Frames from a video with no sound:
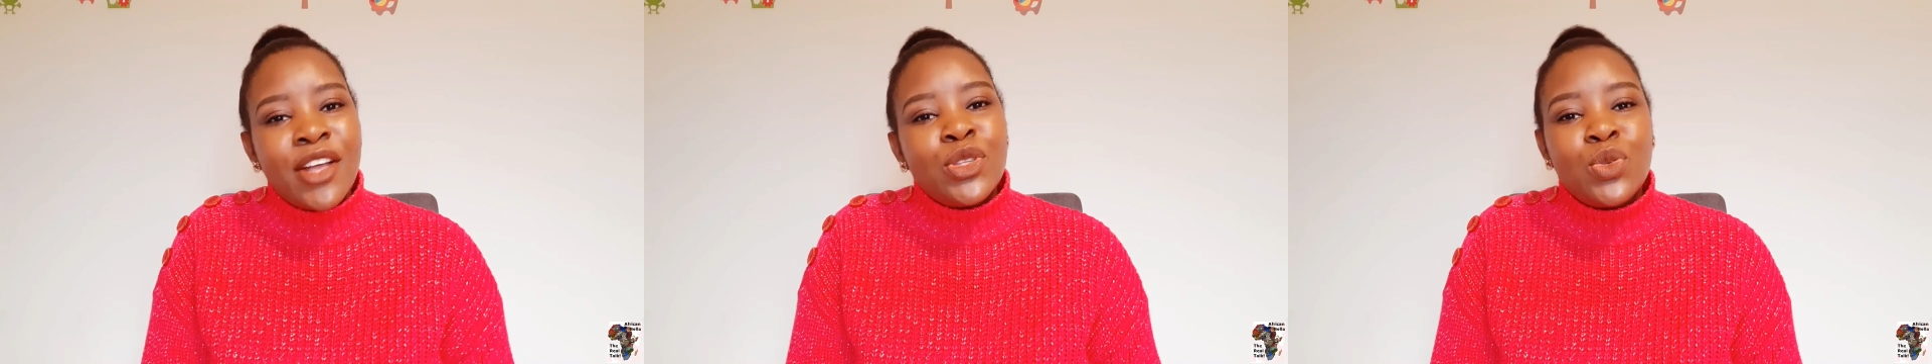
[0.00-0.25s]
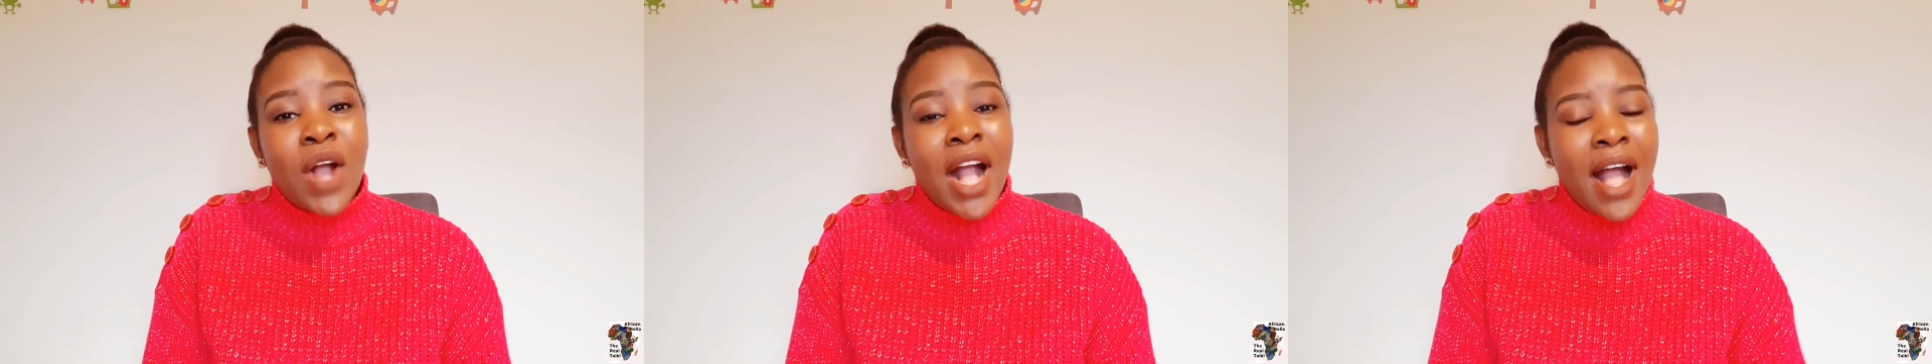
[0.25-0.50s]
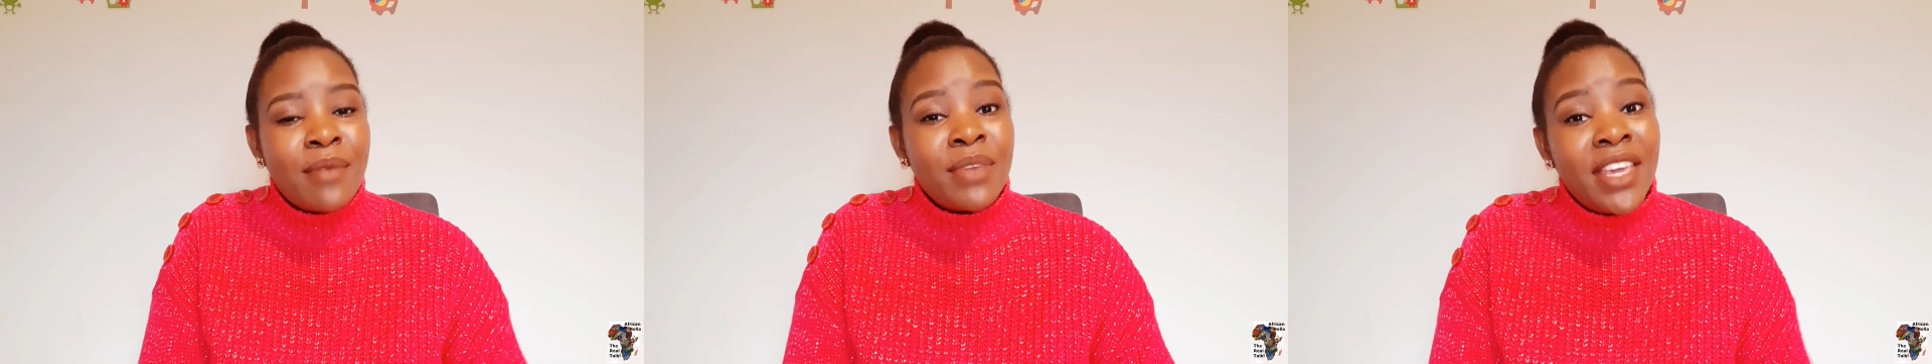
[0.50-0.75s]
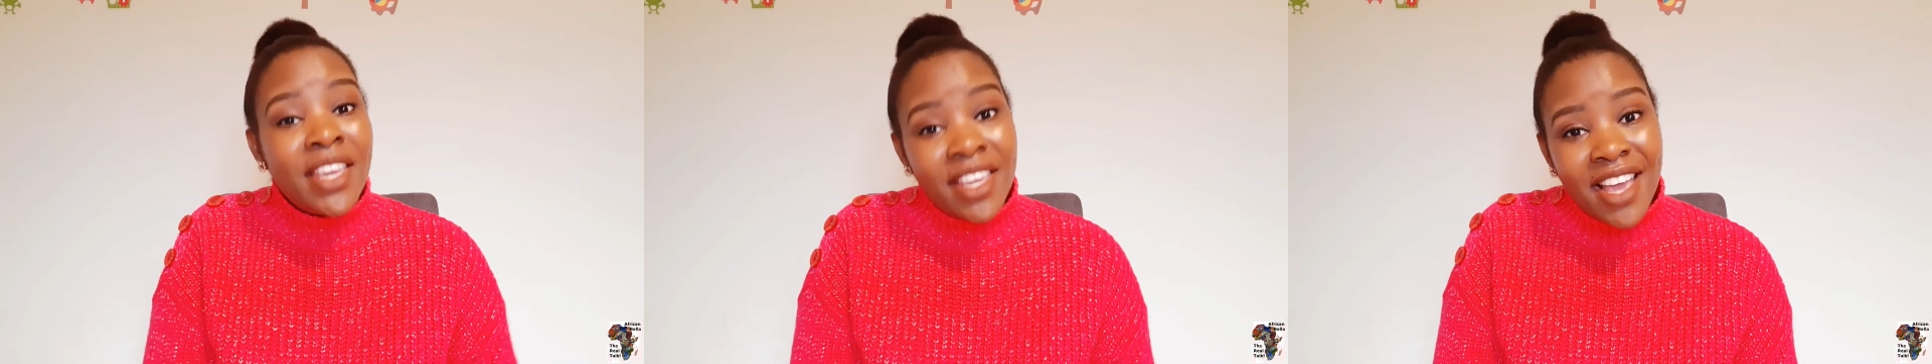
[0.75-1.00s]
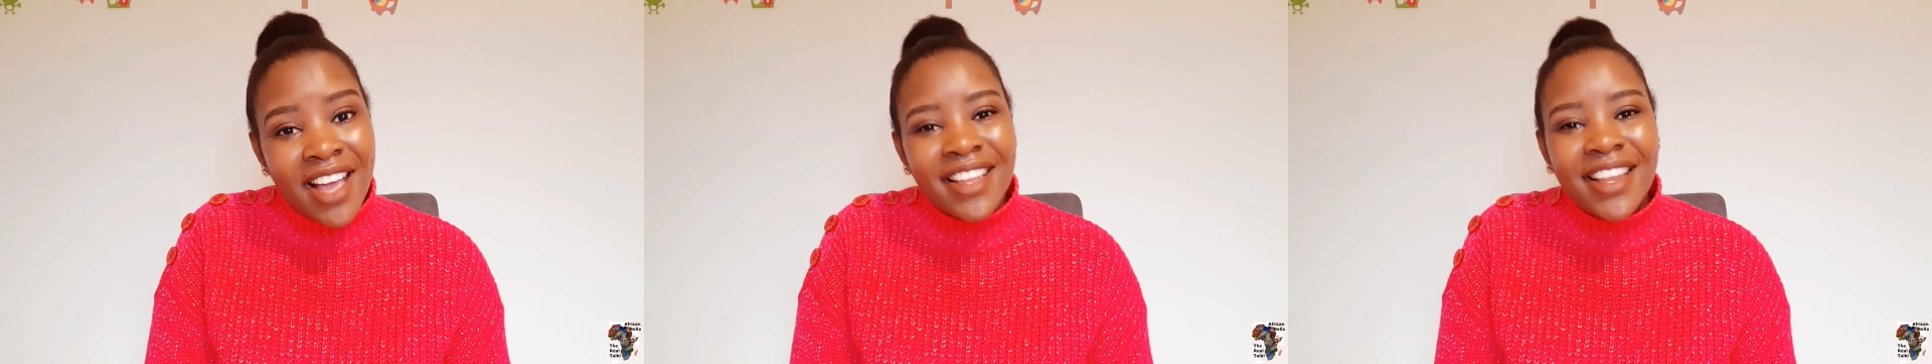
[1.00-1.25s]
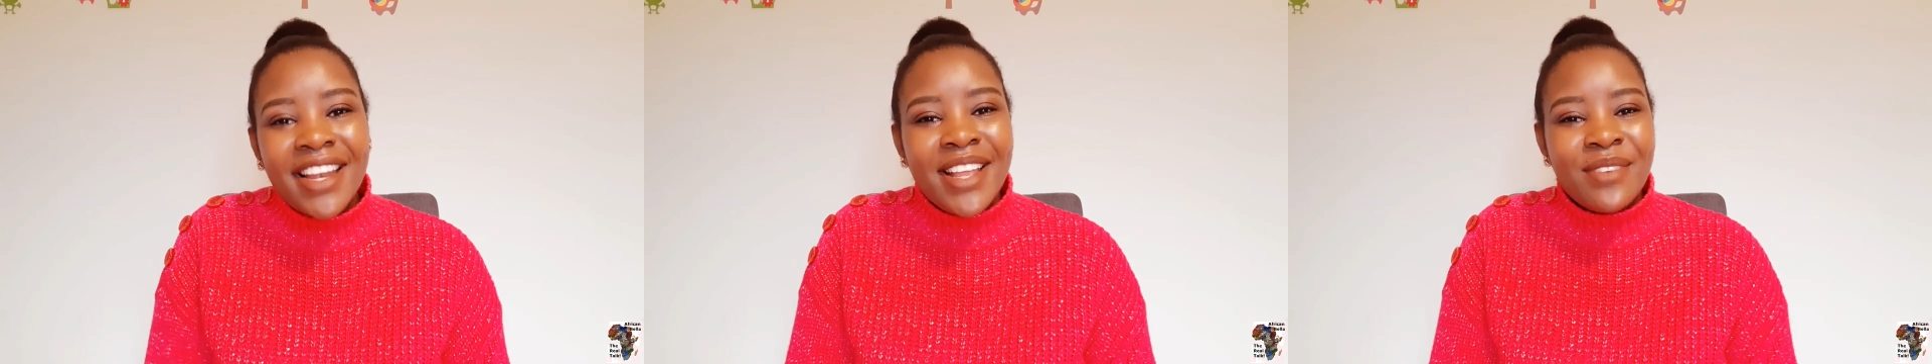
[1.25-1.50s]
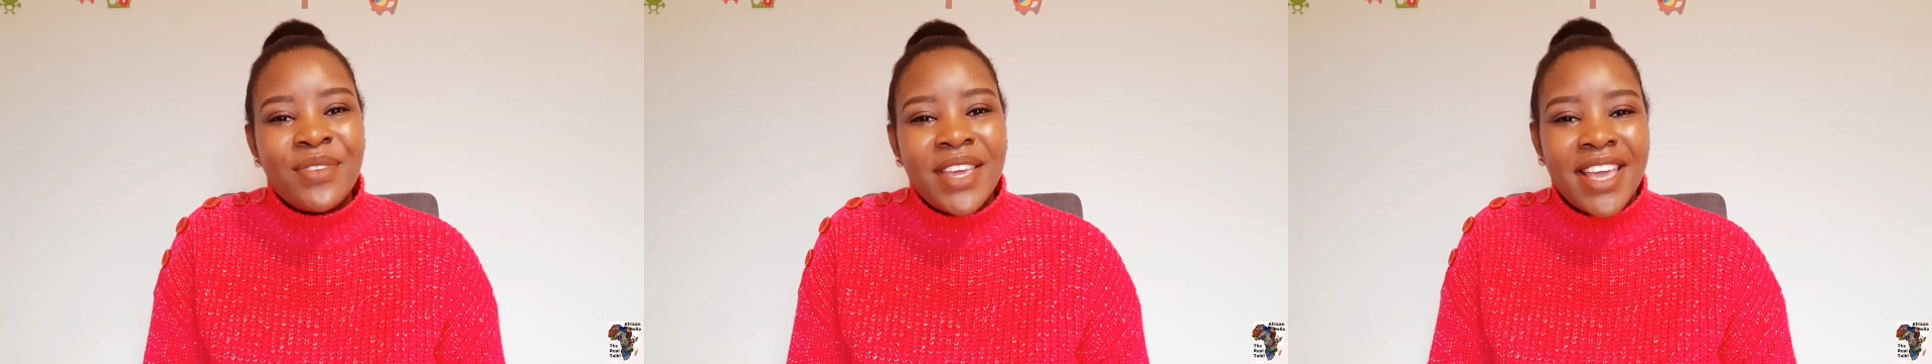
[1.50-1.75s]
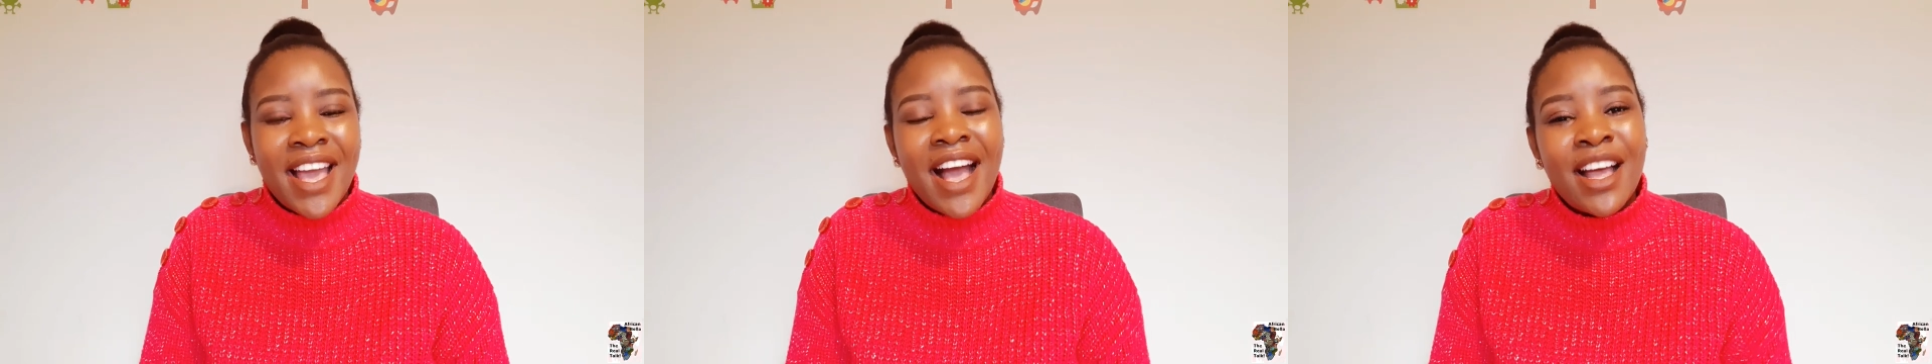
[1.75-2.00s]
to come here, live
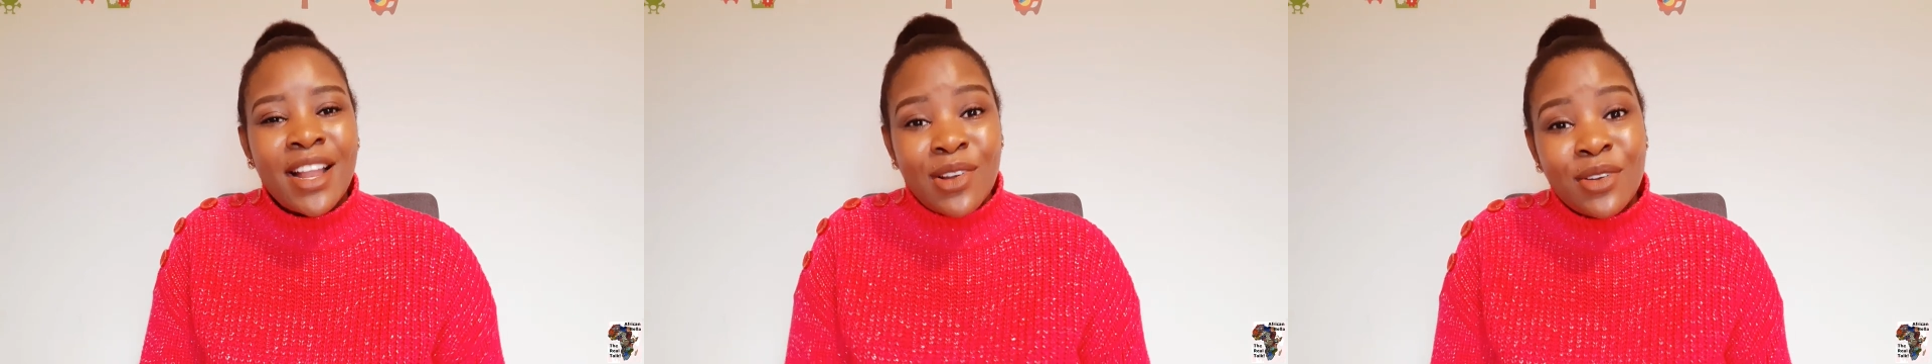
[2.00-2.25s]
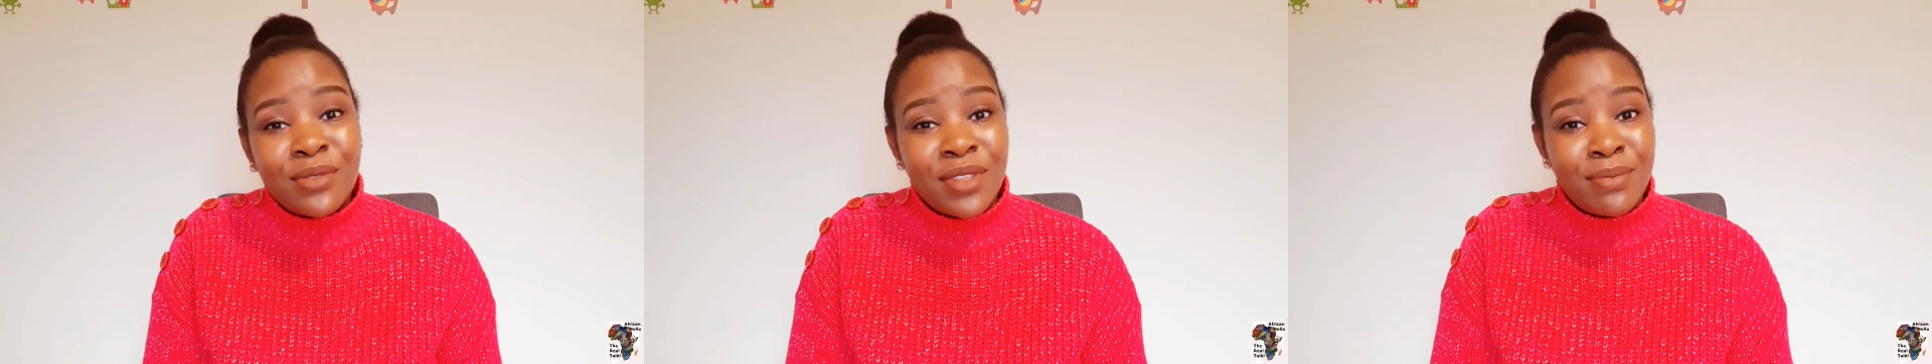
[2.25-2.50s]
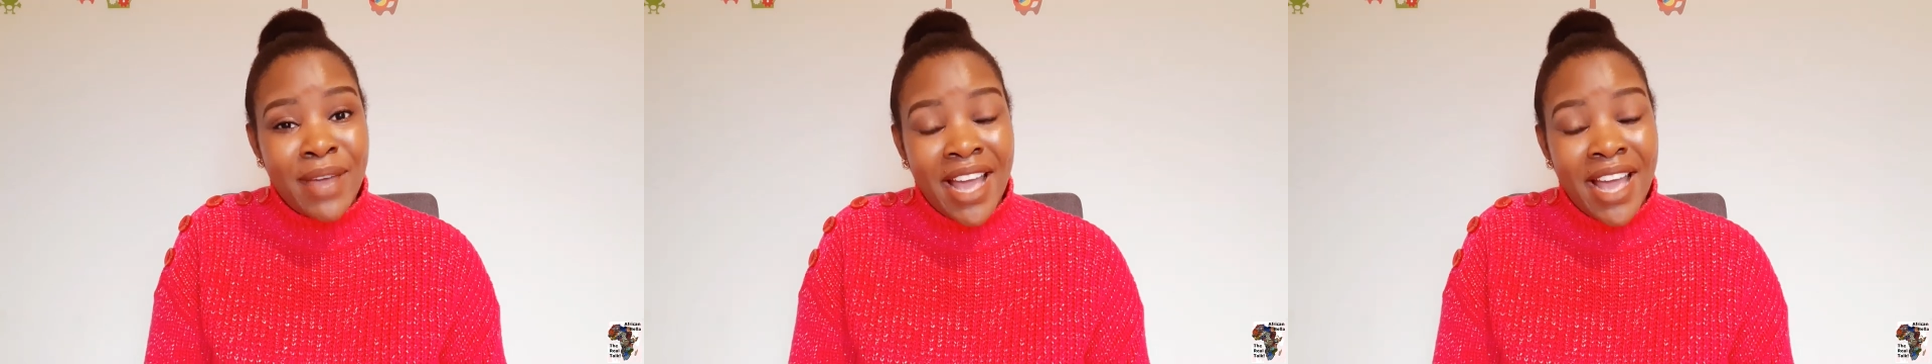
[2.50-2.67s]
here alone with my